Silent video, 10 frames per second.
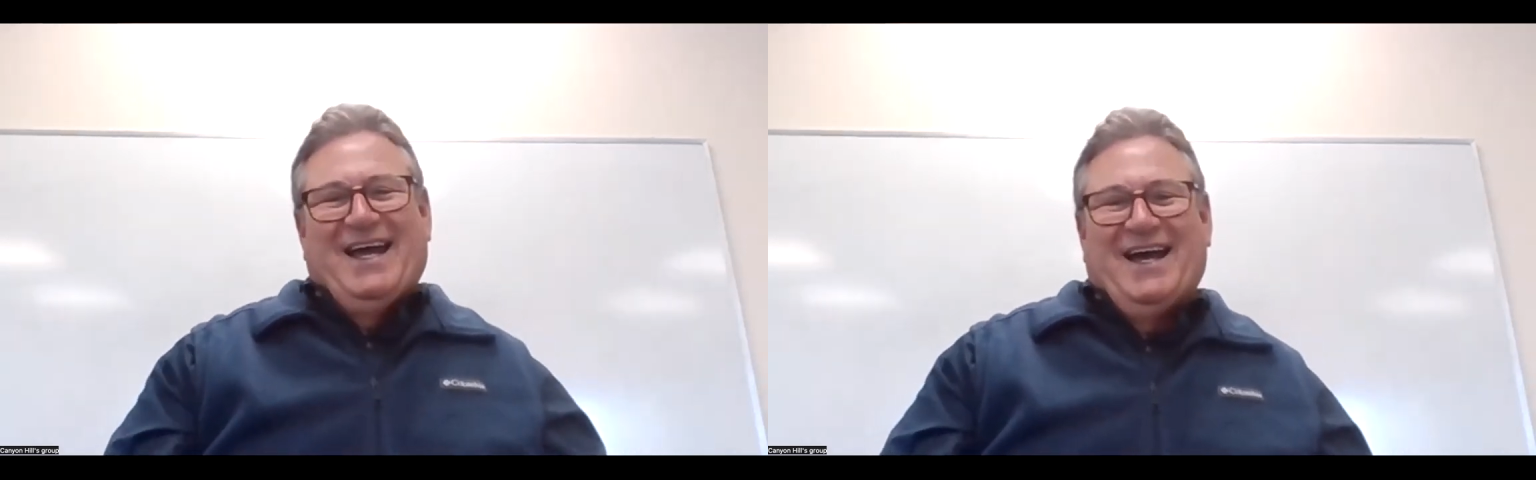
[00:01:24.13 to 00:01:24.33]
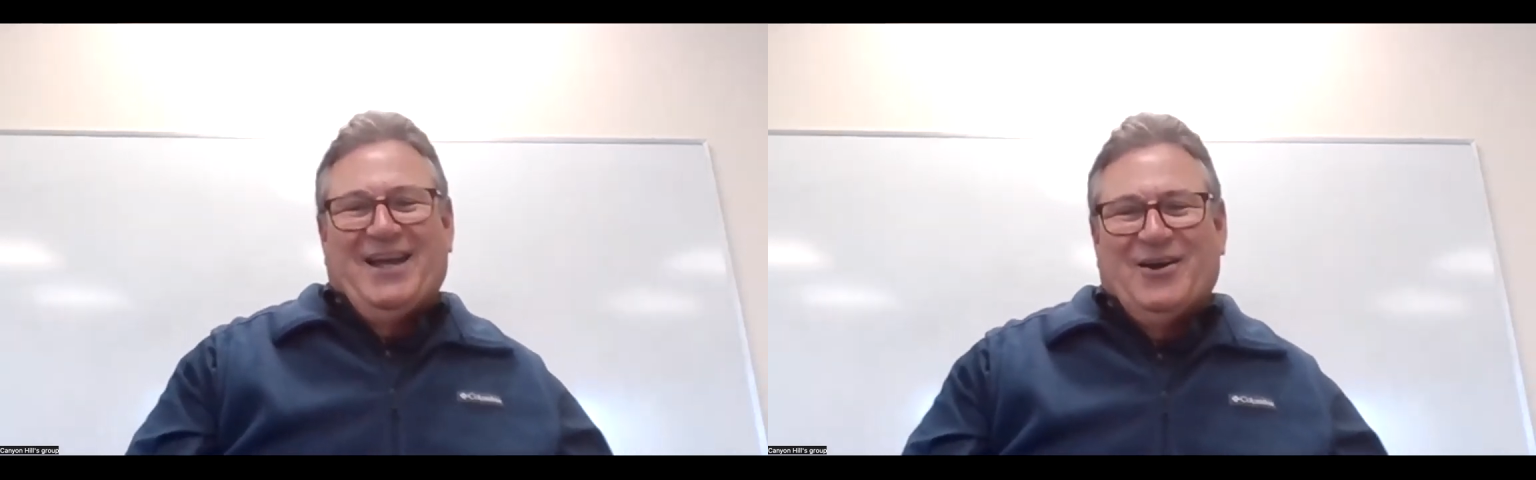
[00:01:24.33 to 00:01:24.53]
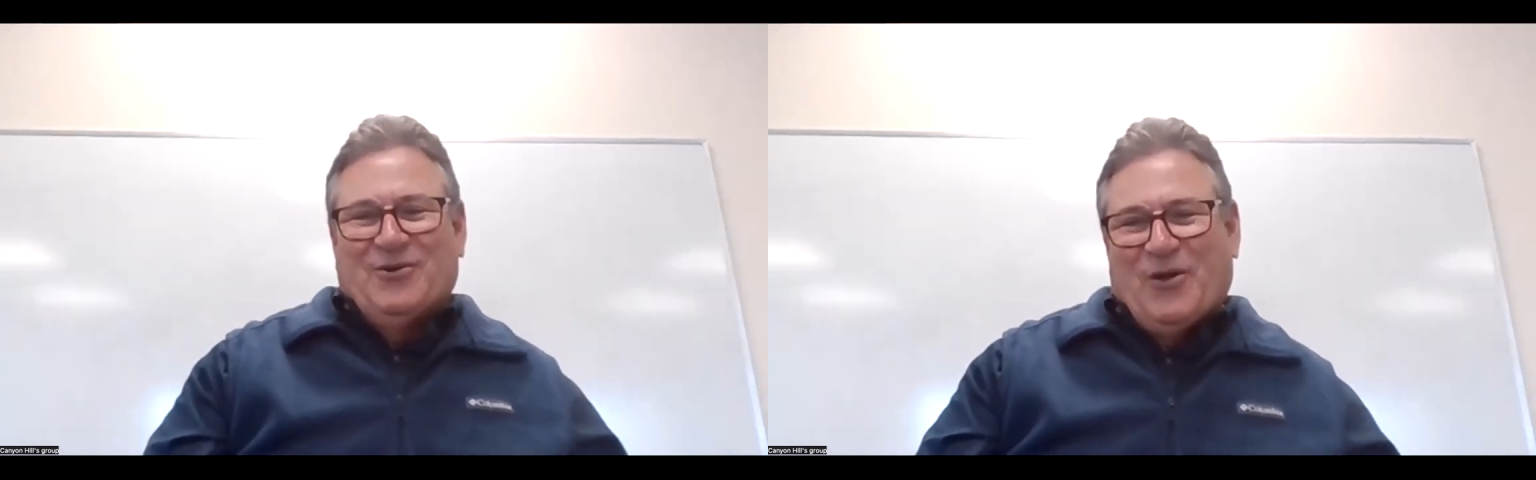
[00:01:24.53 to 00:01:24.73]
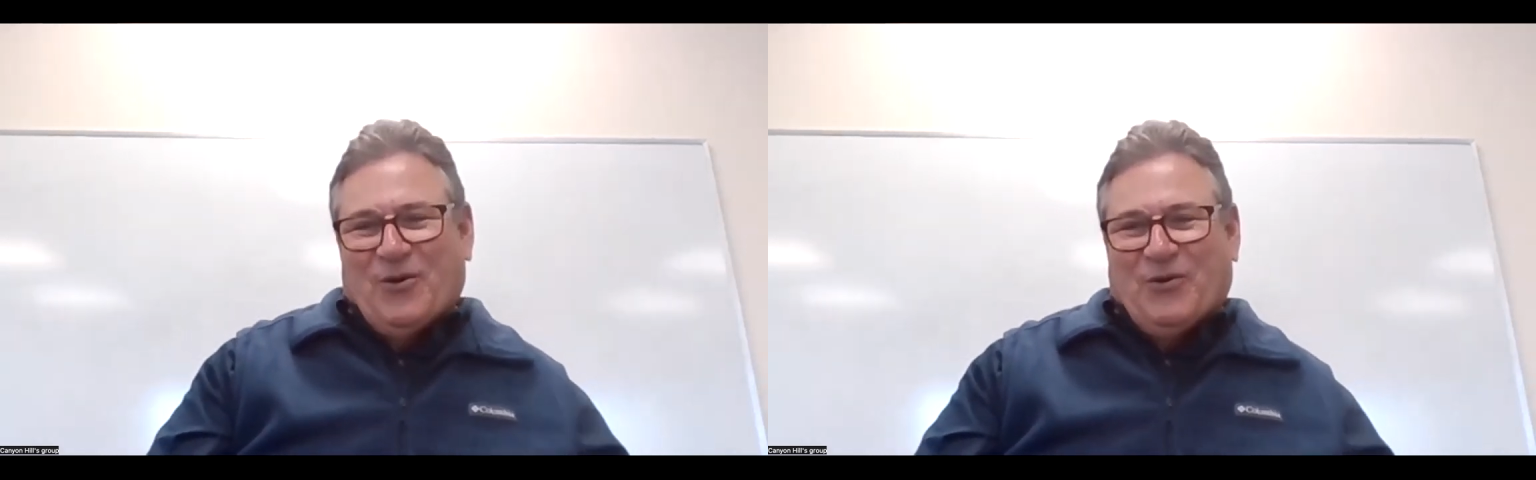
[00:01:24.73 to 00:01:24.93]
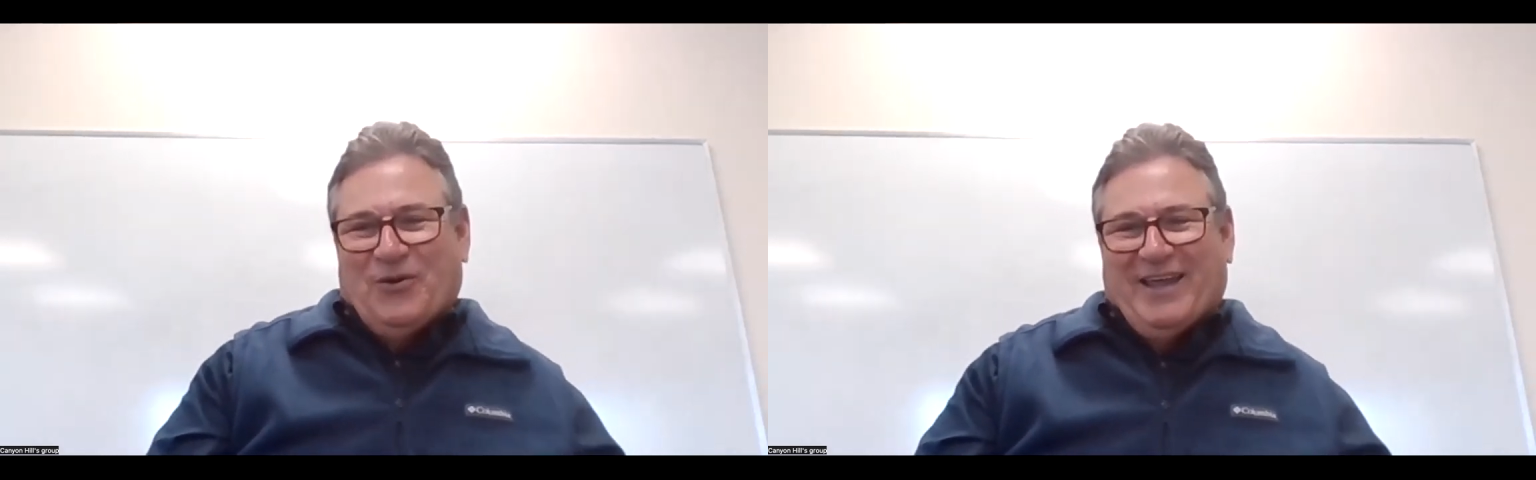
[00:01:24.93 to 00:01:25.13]
uh, here
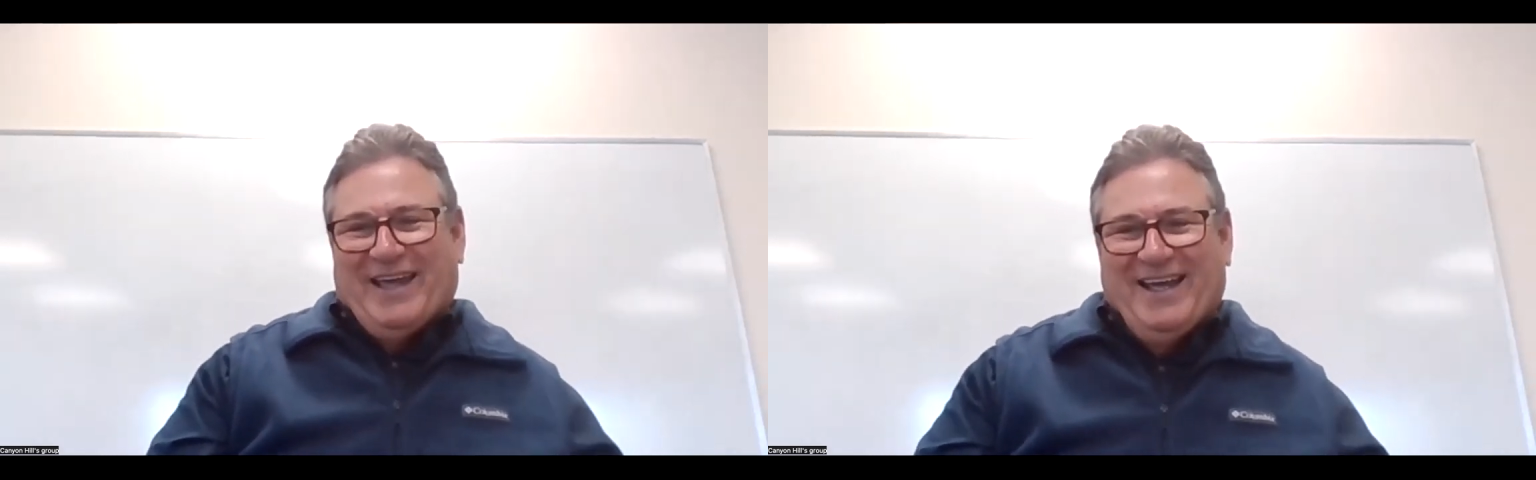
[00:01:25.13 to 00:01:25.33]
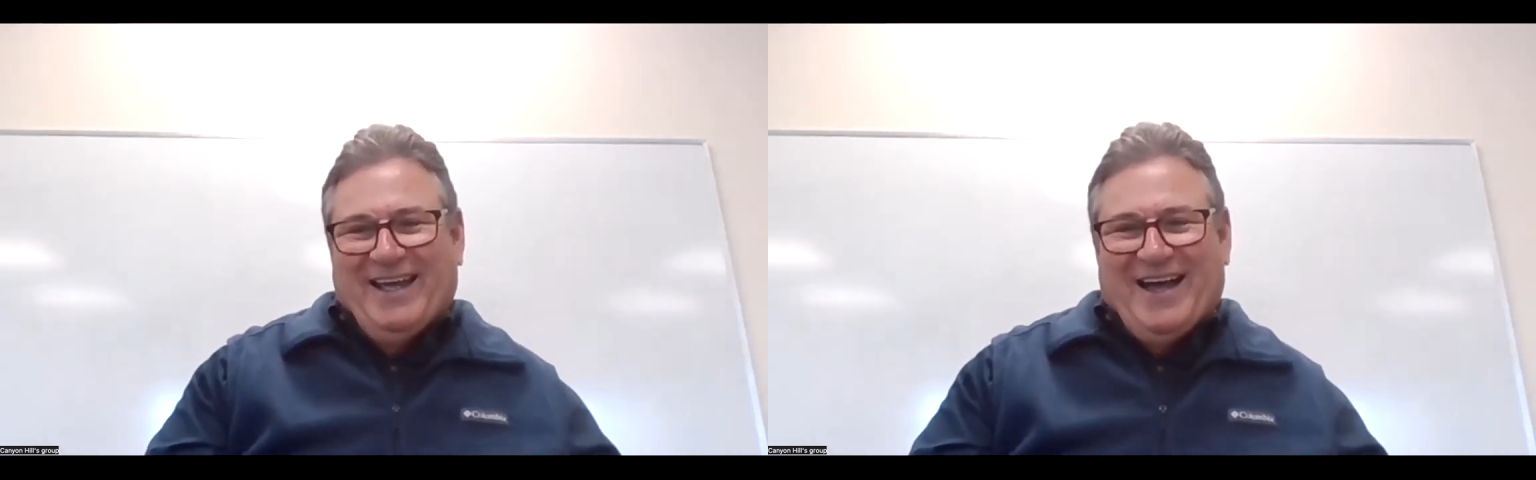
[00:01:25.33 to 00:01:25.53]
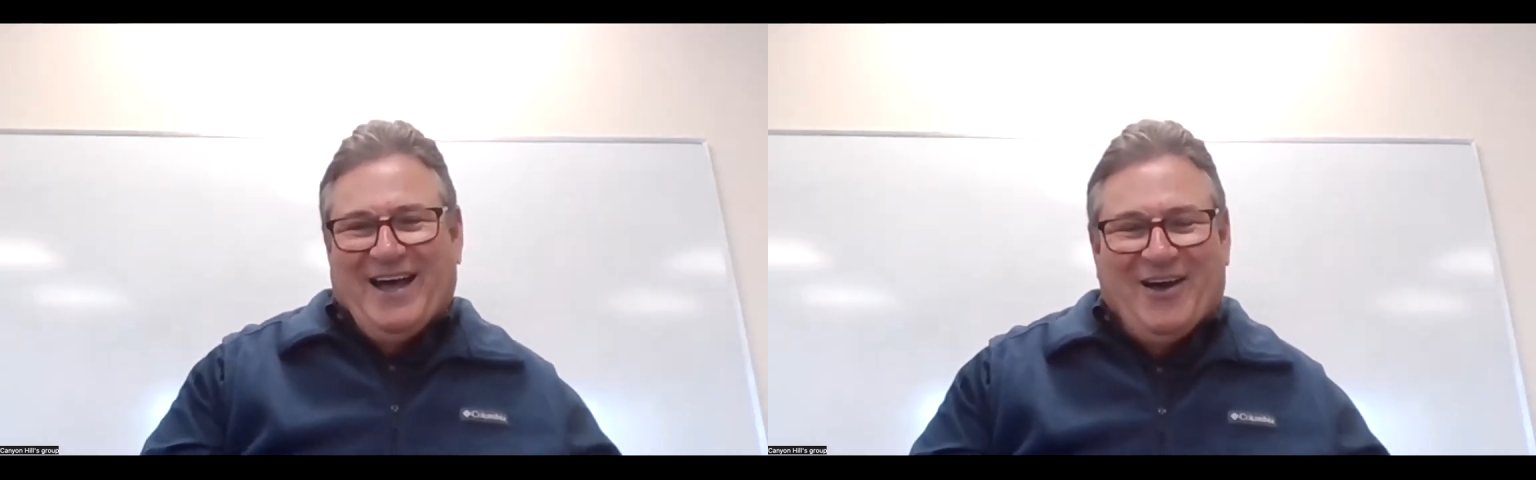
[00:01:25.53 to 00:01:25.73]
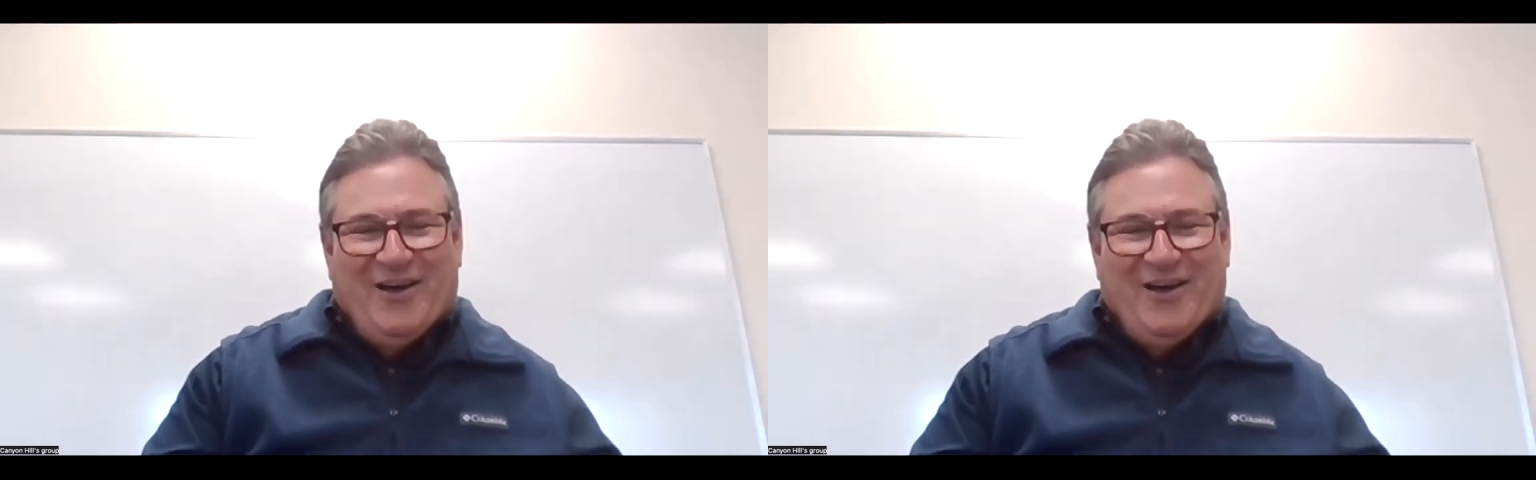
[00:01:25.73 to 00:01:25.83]
locally uh,